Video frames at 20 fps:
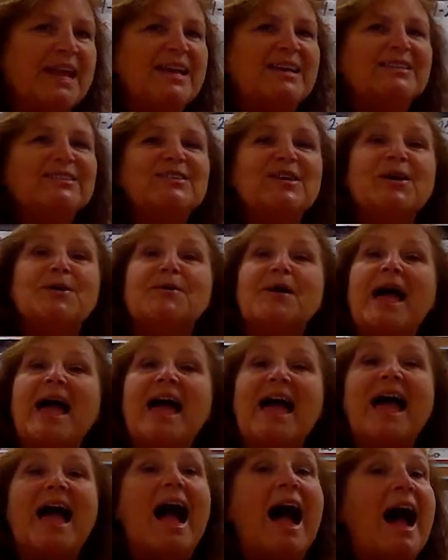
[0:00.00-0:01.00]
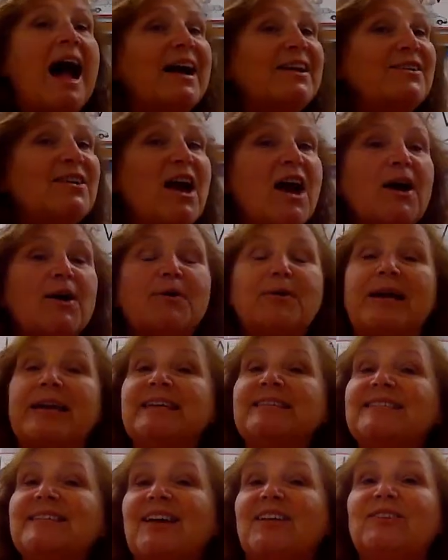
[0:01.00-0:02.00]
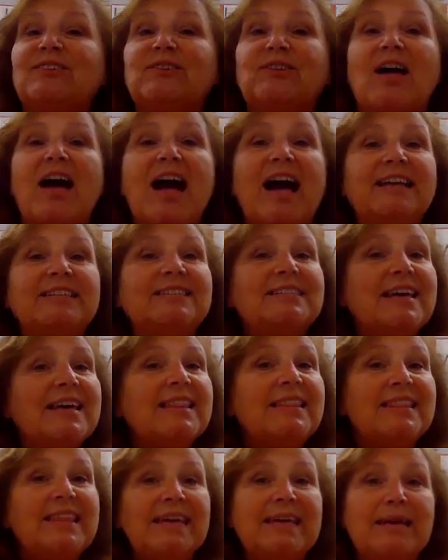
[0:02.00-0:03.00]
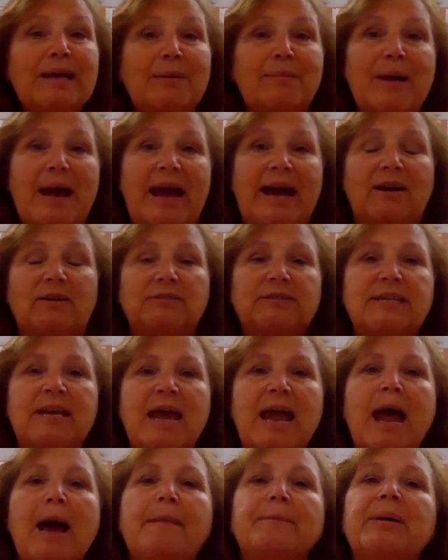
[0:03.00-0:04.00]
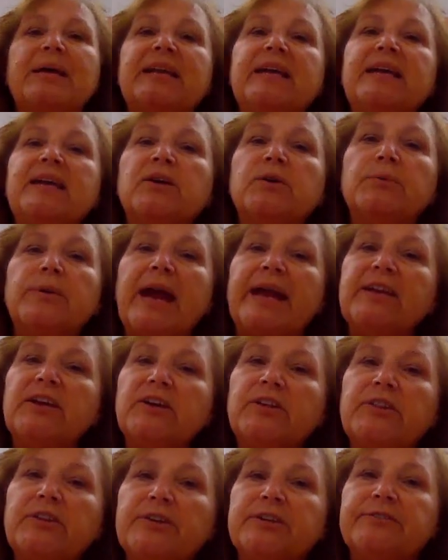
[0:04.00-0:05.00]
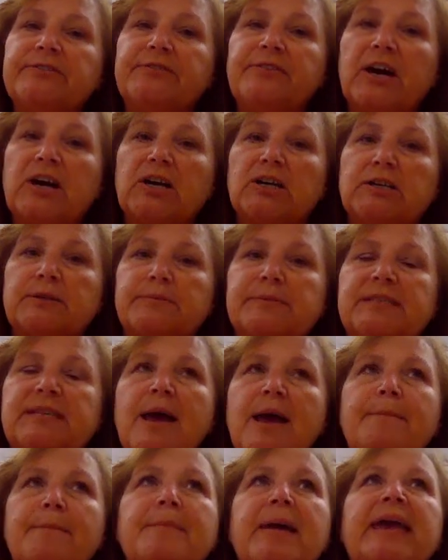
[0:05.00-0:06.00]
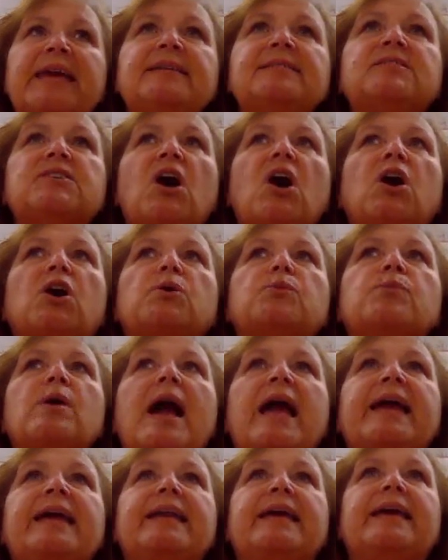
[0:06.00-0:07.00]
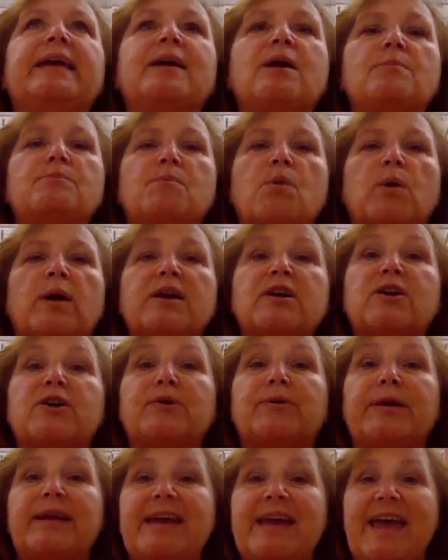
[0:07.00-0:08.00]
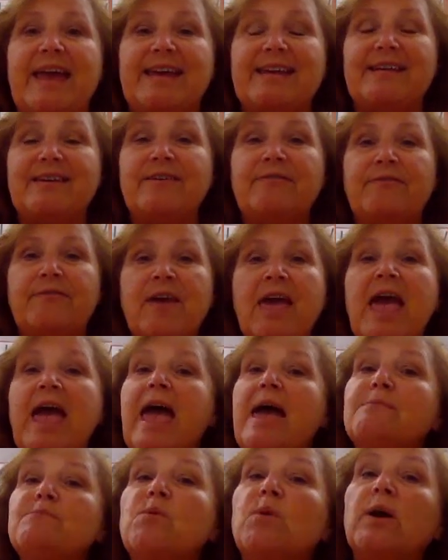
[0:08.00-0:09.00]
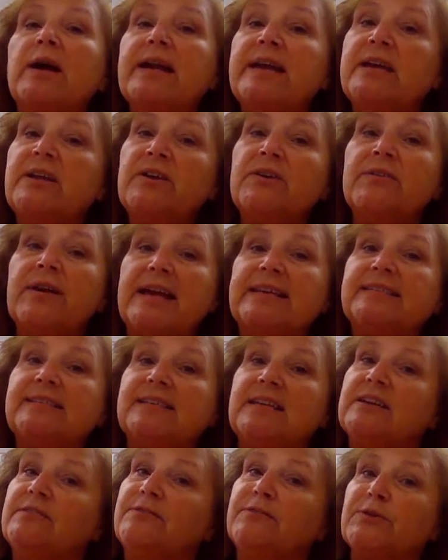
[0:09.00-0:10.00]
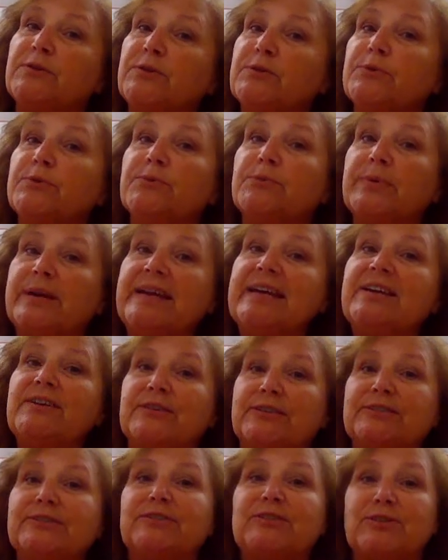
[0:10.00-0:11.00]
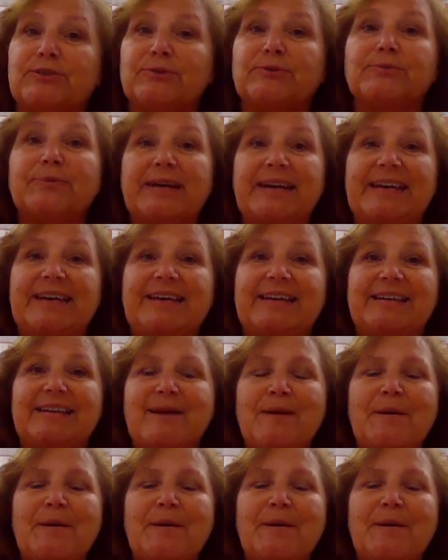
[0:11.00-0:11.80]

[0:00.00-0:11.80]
So I know it's a lot to think about, but irregular verbs makes our writing more creative and more interesting for the reader to read.